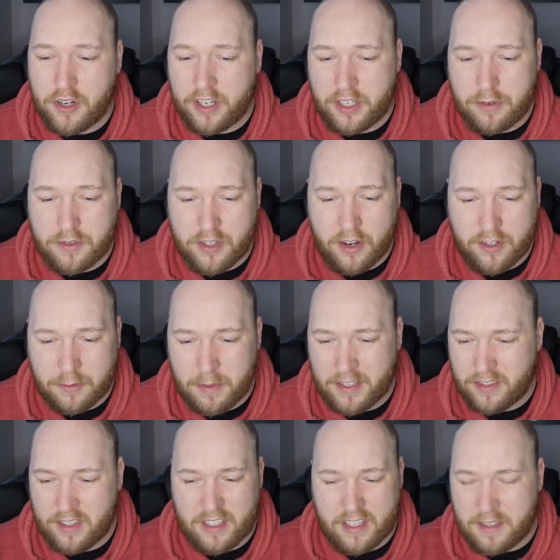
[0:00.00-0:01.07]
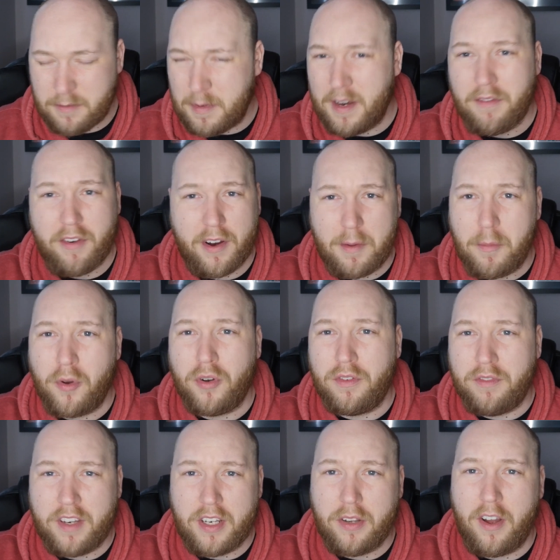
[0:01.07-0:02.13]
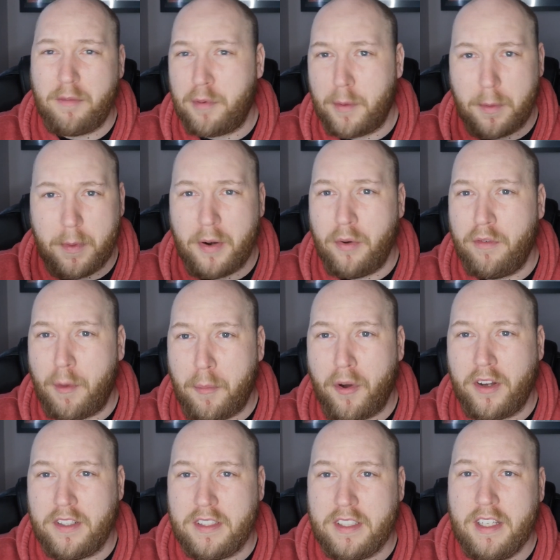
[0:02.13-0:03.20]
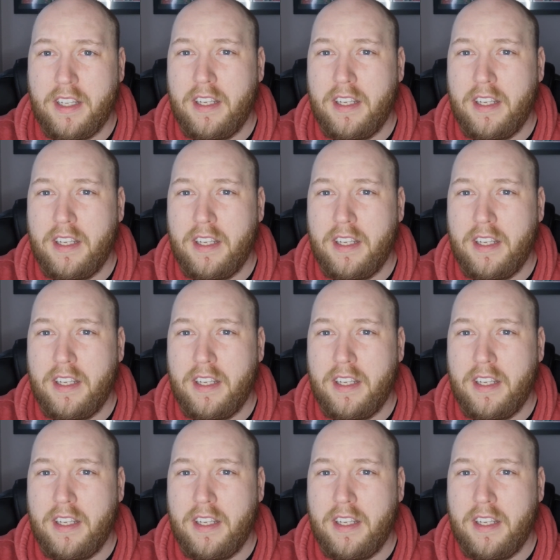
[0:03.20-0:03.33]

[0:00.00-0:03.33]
you are as well. So this has been a very muddled video. I probably went over point.